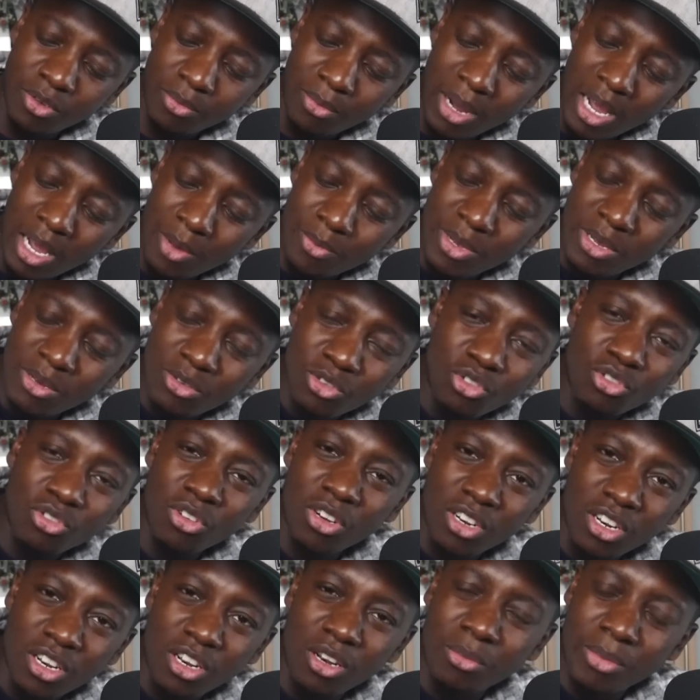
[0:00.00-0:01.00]
you might be
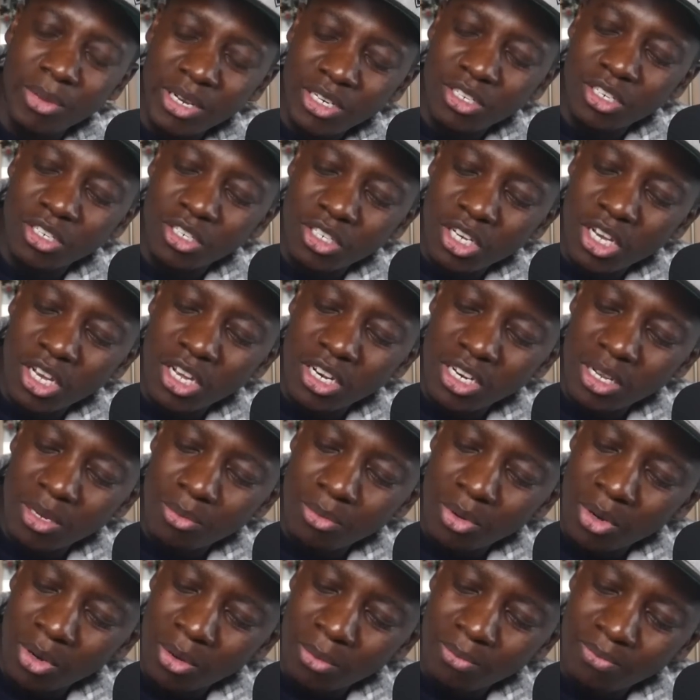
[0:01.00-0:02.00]
struggling a bit to turn
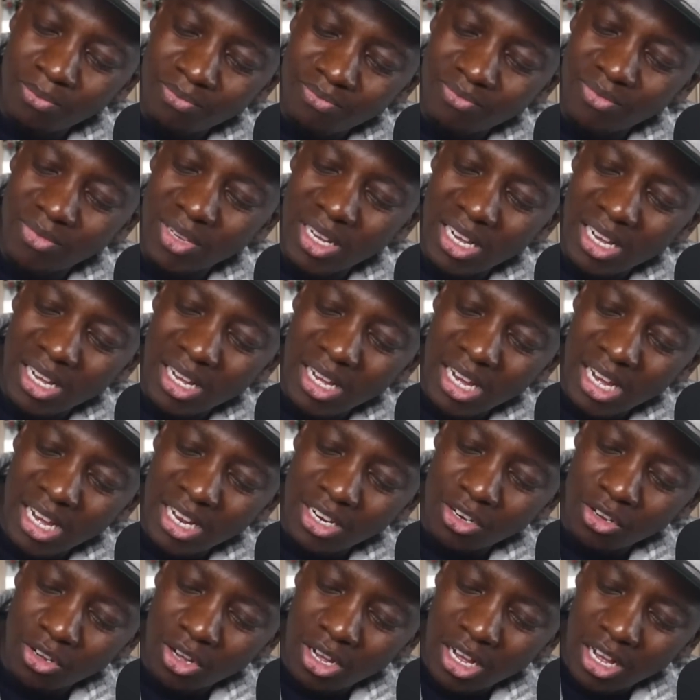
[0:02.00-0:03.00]
it, but
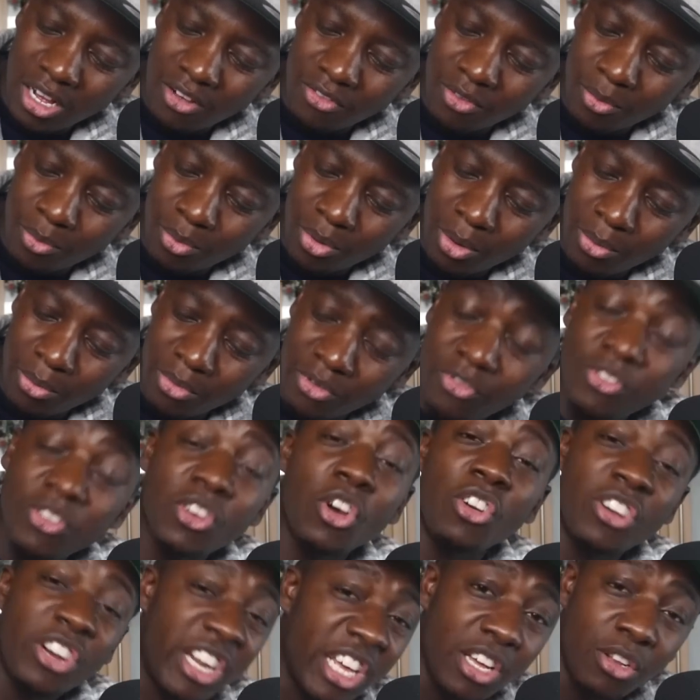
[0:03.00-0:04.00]
I don't have a problem. If you
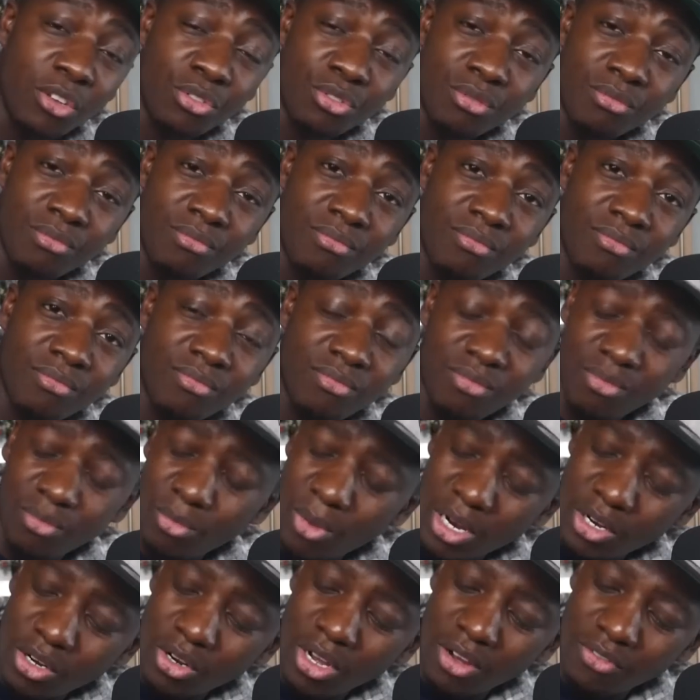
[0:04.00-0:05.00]
got nails,
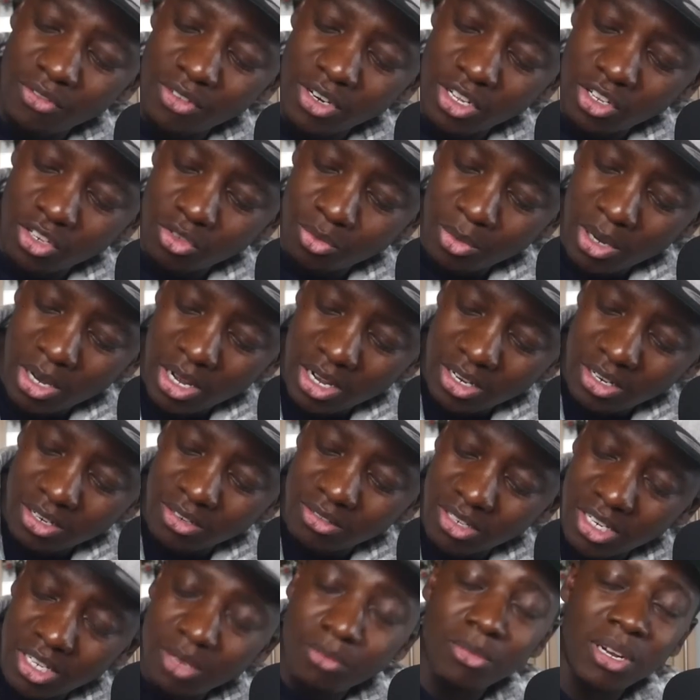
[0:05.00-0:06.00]
I don't have nails, but I
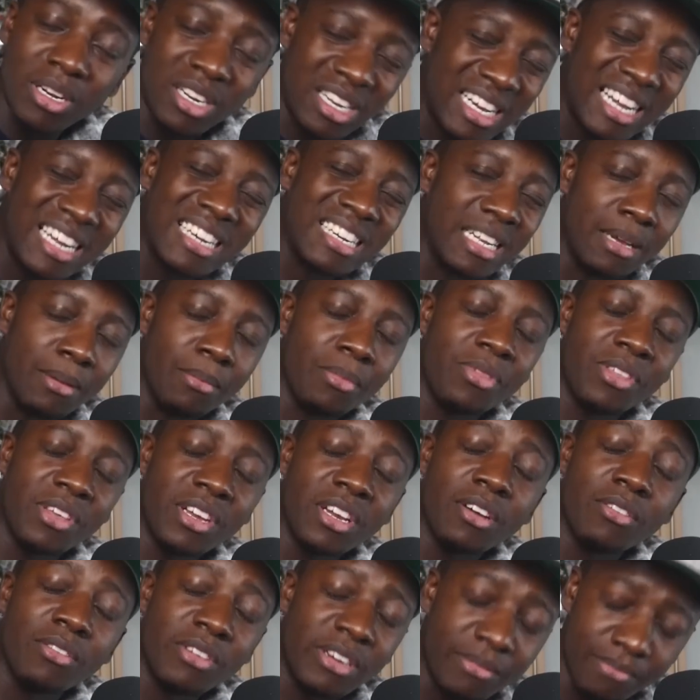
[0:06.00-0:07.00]
can dig my goddamn
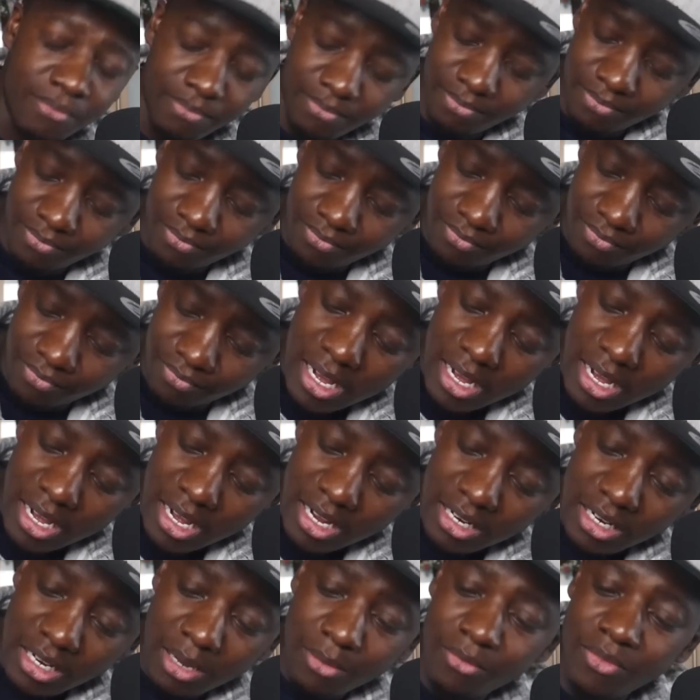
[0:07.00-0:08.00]
finger in,
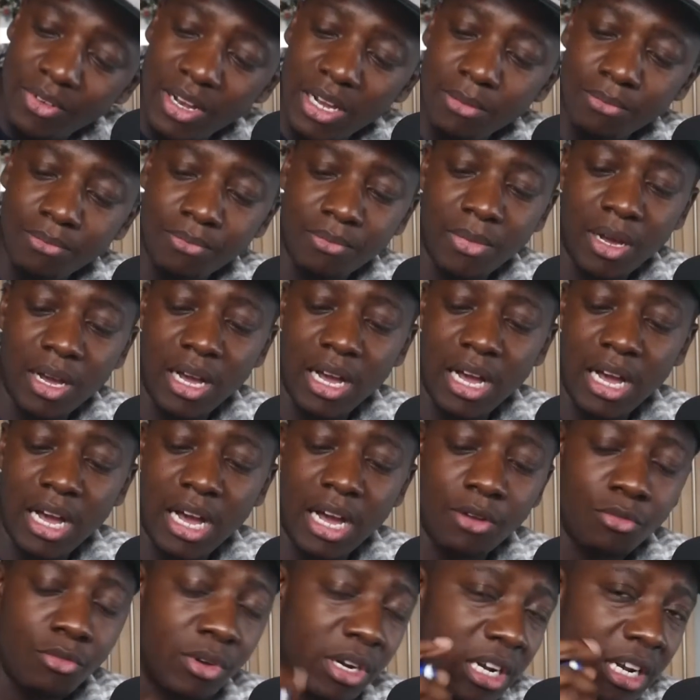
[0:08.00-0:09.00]
and I'm fine.
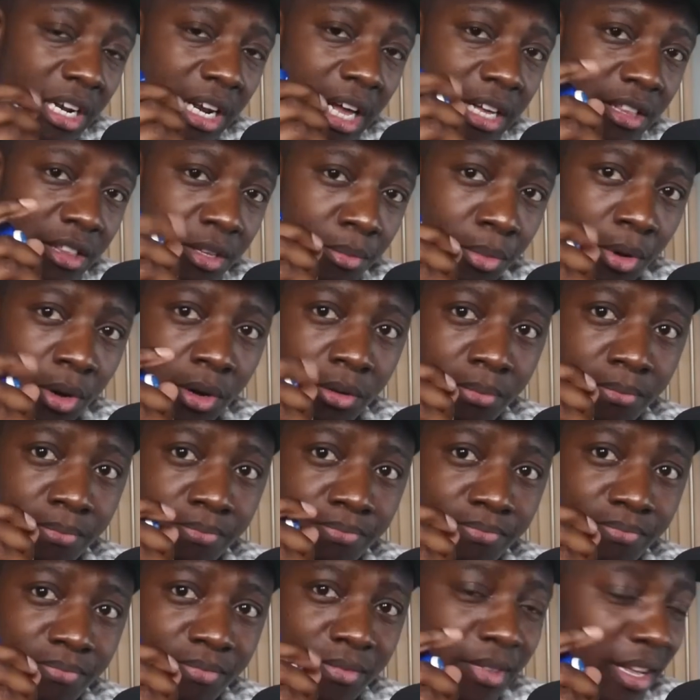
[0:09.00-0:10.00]
I really like the button.
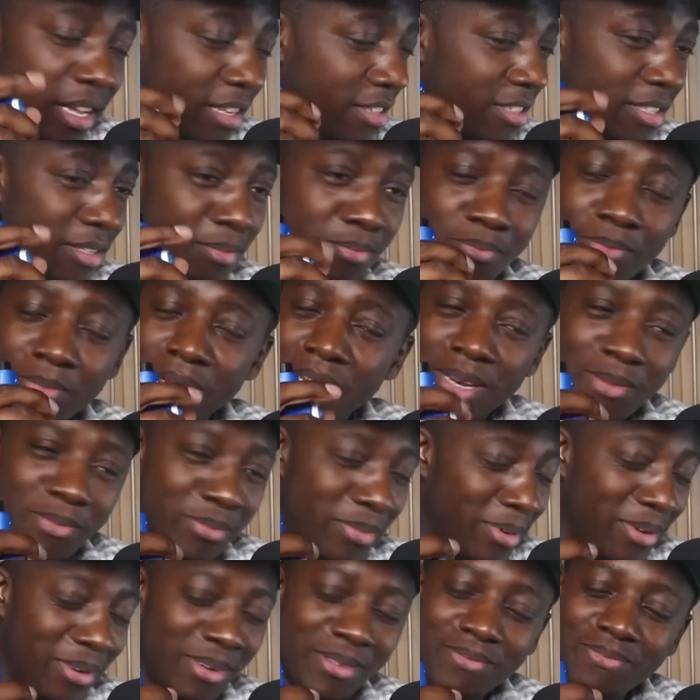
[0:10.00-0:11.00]
That's the main
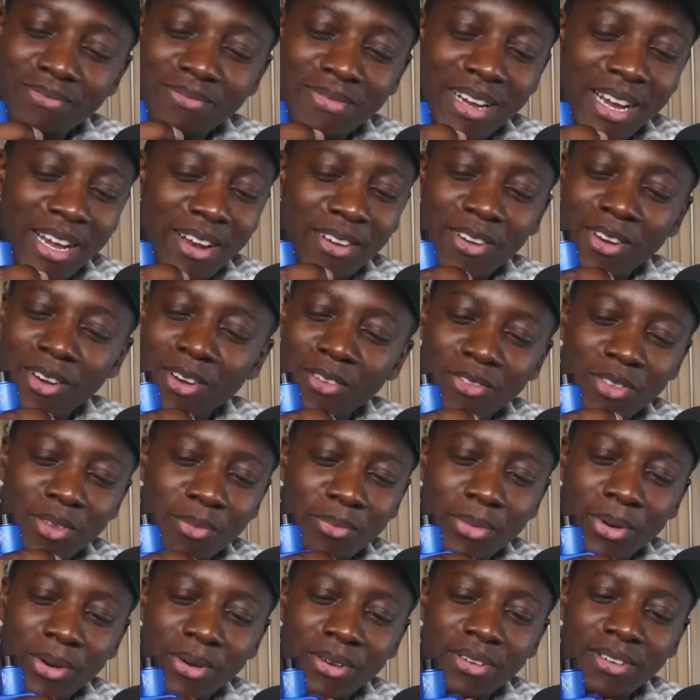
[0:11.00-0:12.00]
pro. I love the
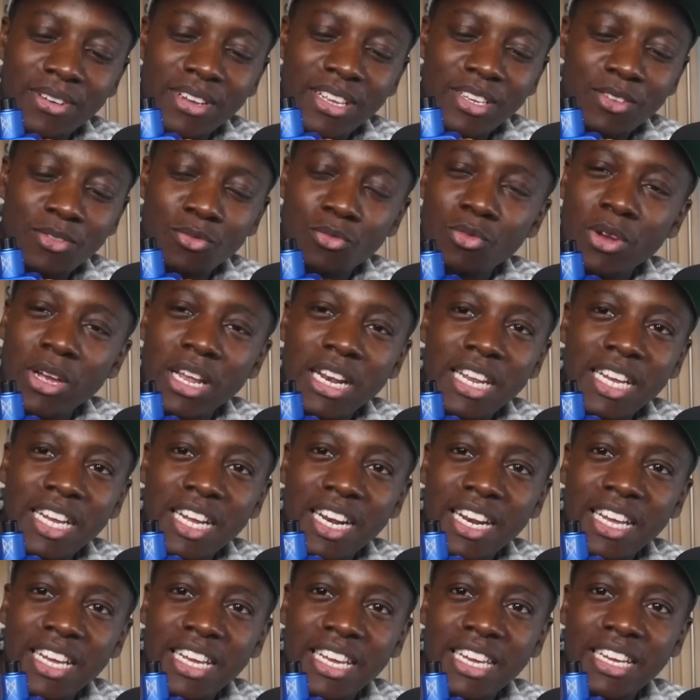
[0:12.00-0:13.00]
button. It's really
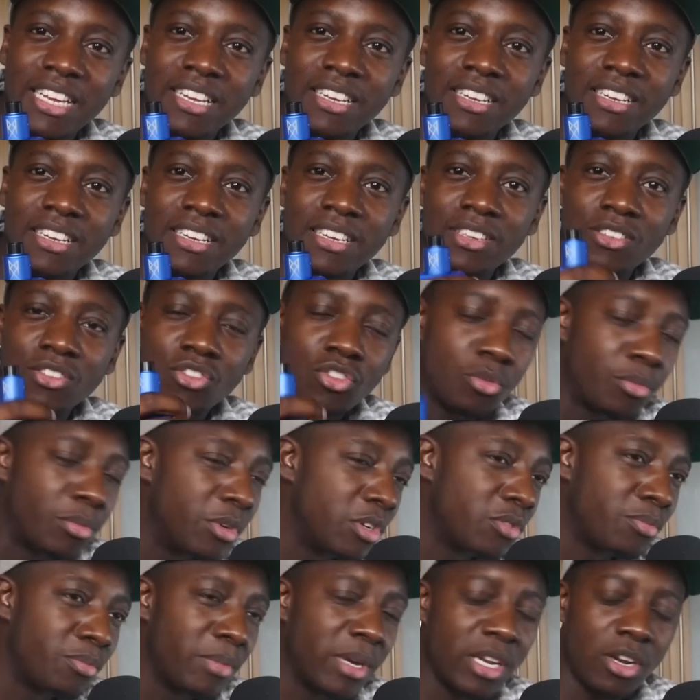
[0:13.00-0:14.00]
clicky. Some
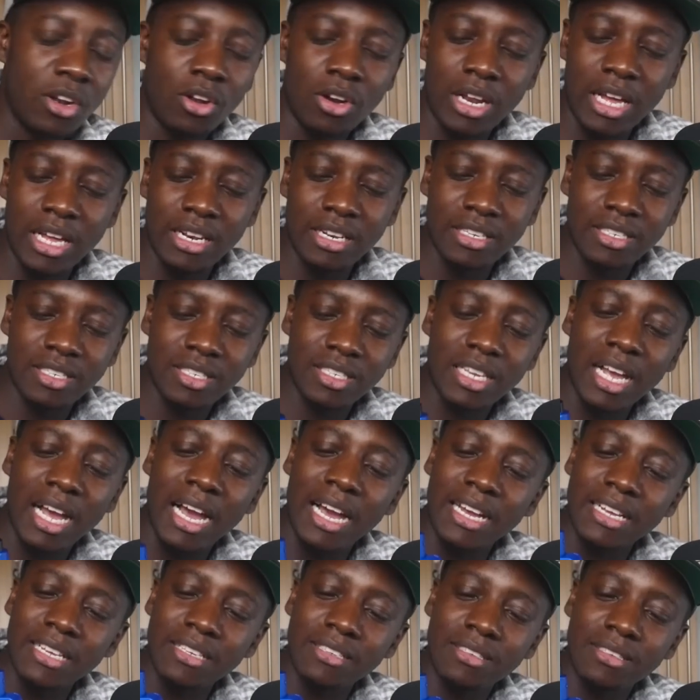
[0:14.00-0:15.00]
of you may not like the
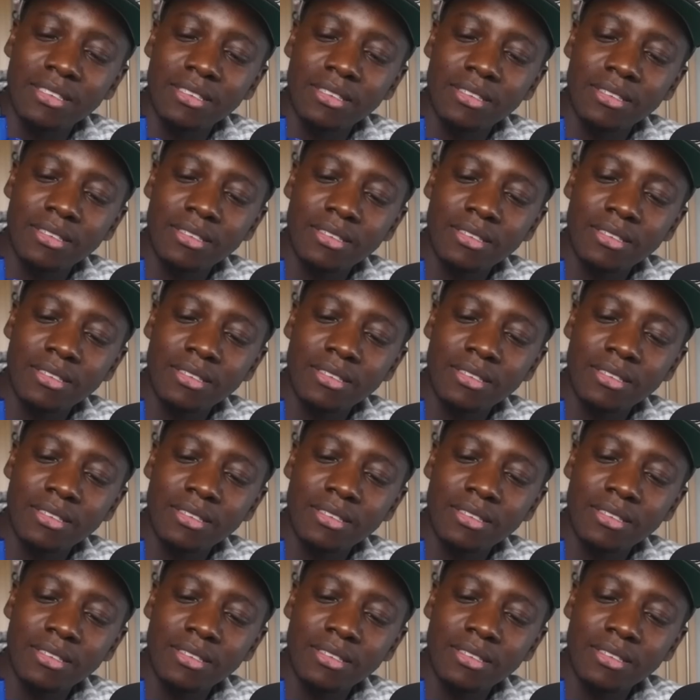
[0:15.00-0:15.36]
size.